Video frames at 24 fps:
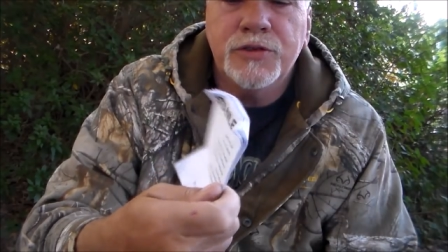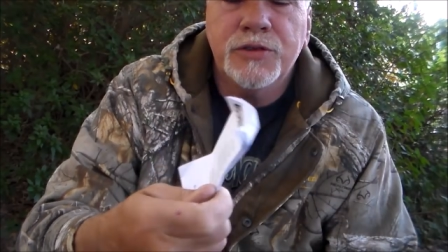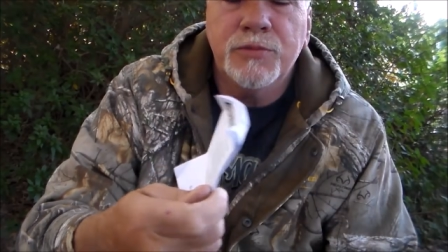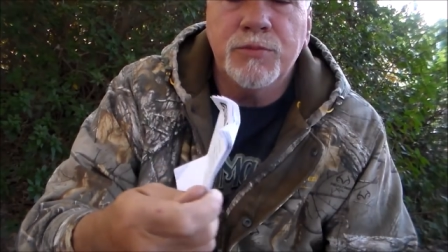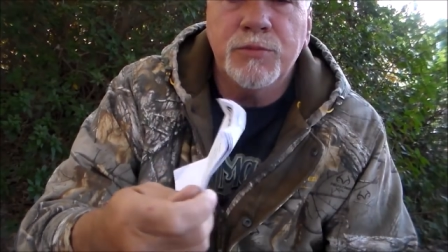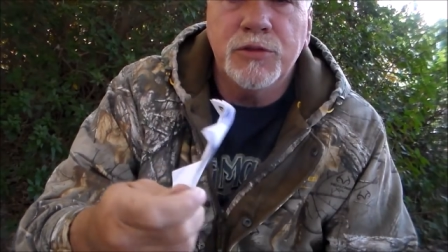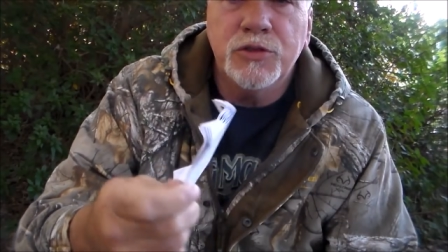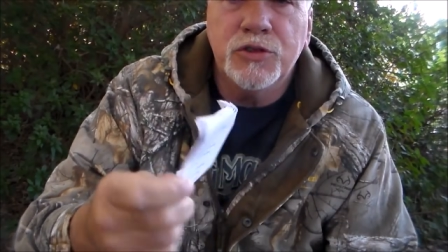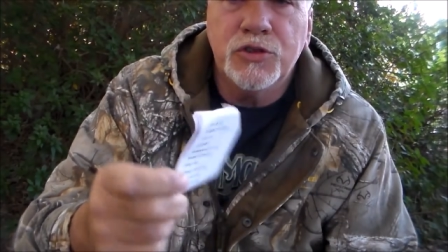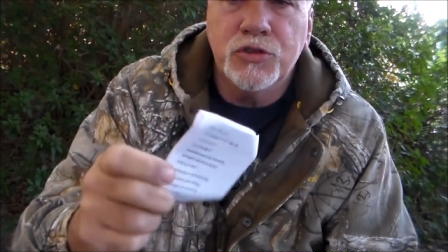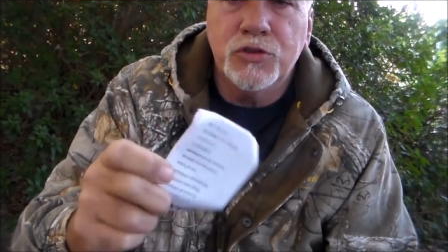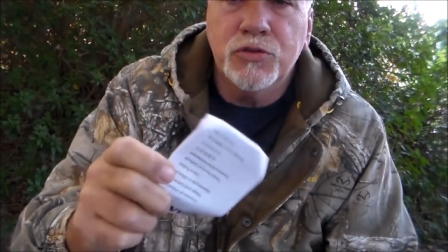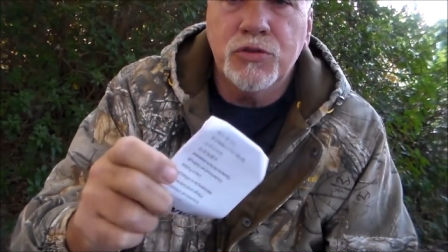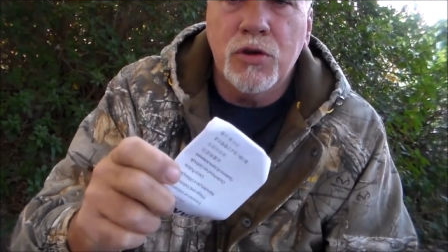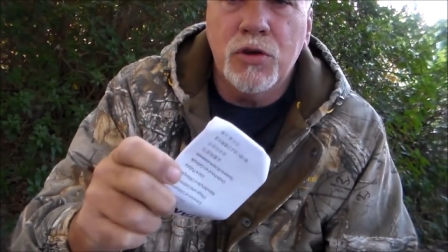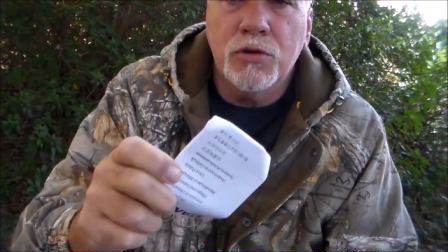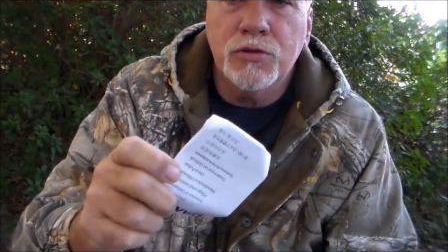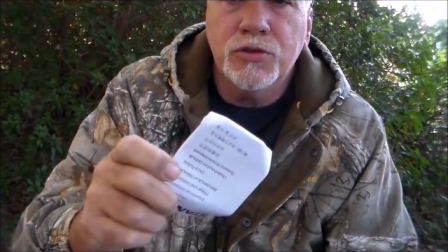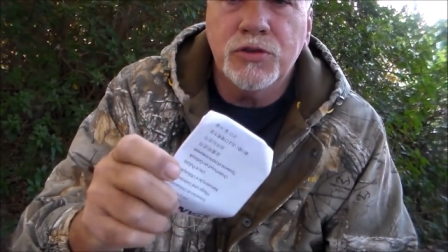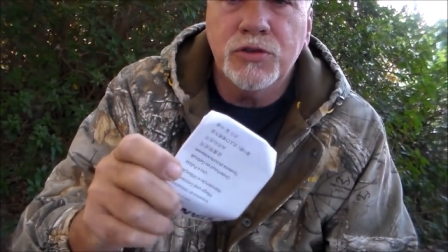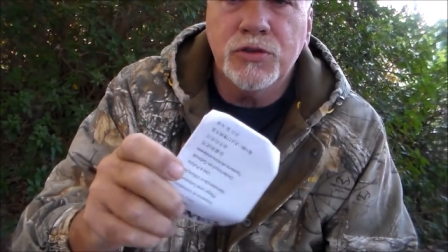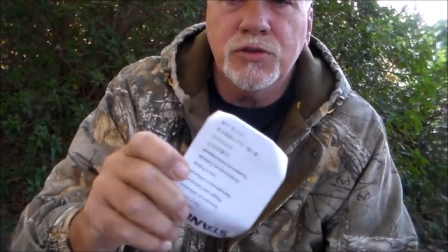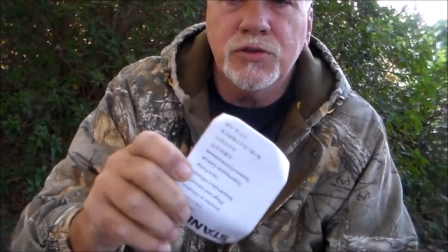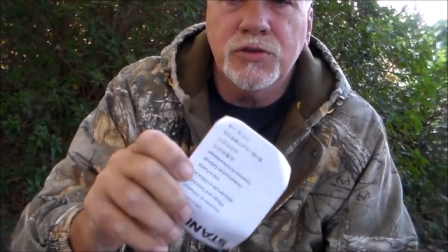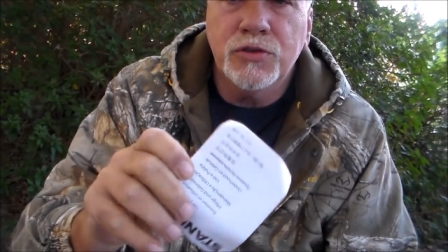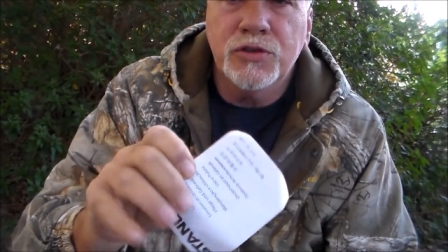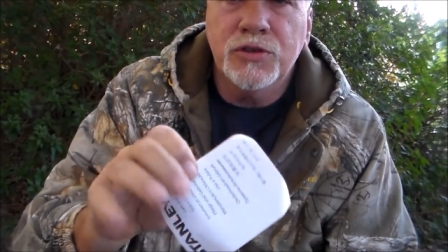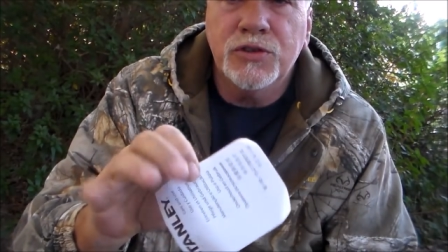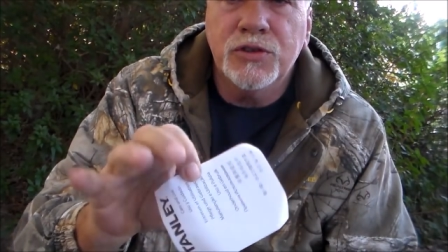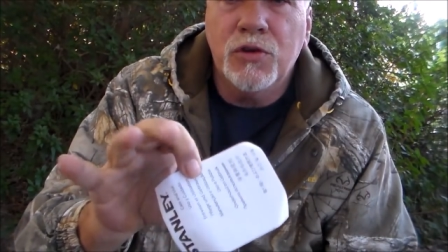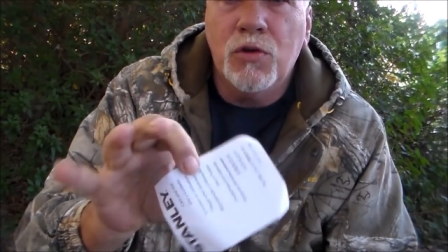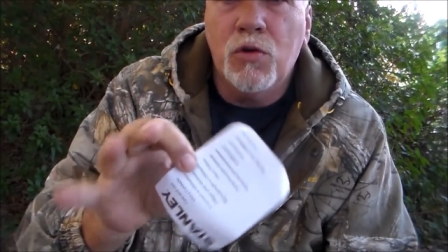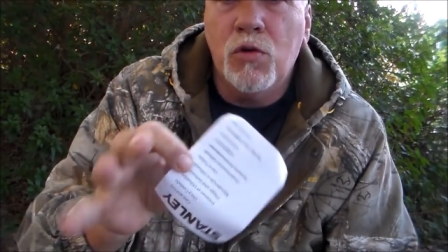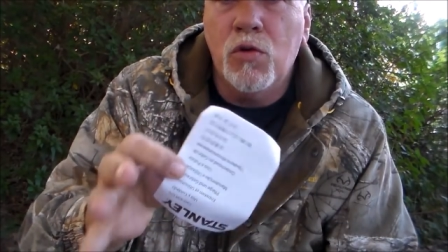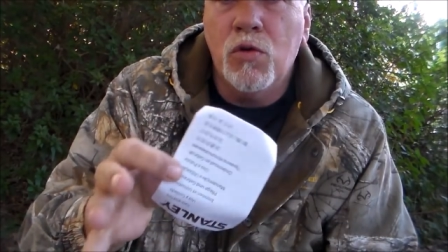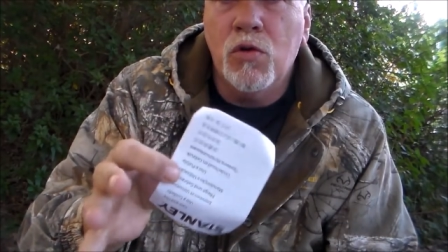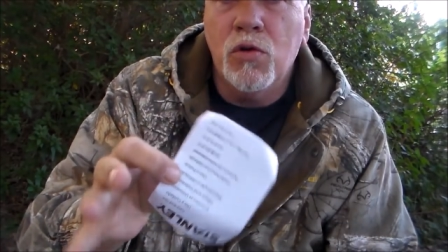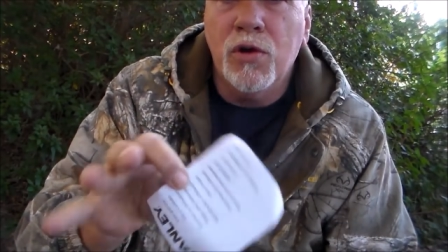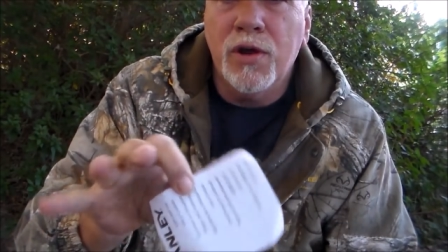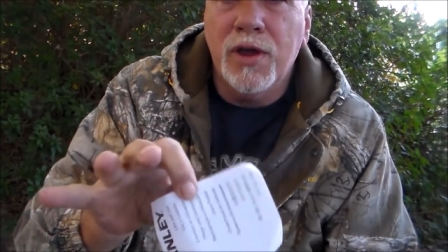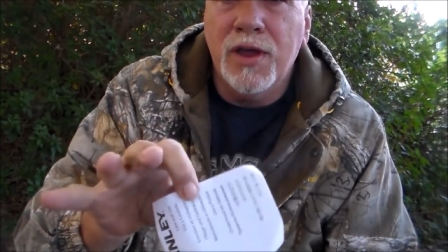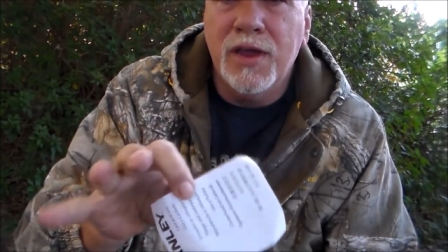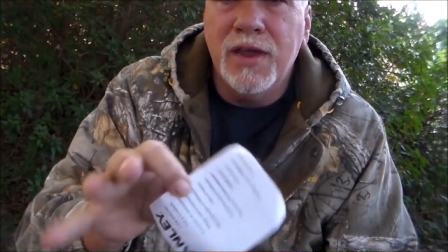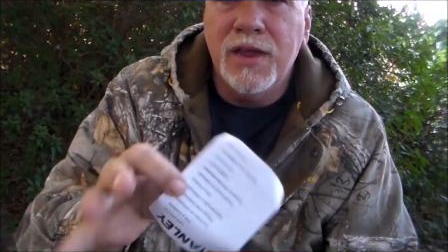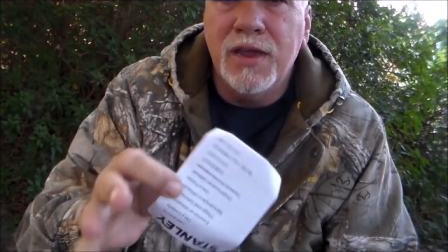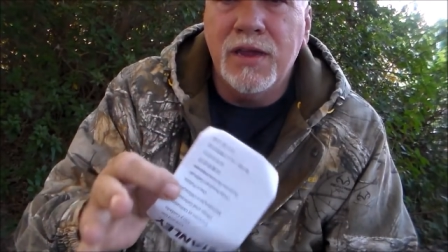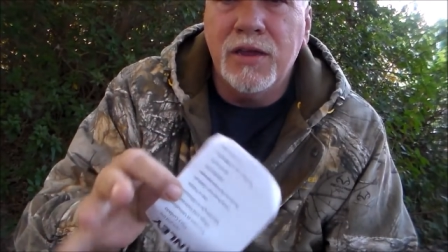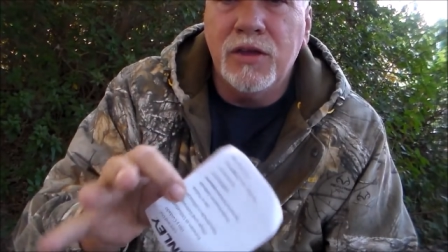some instructions or
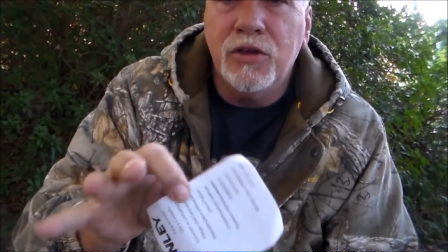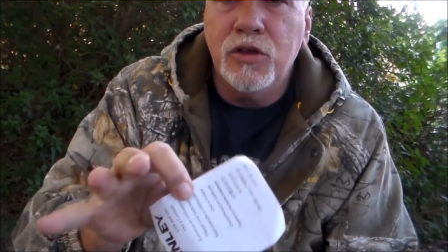a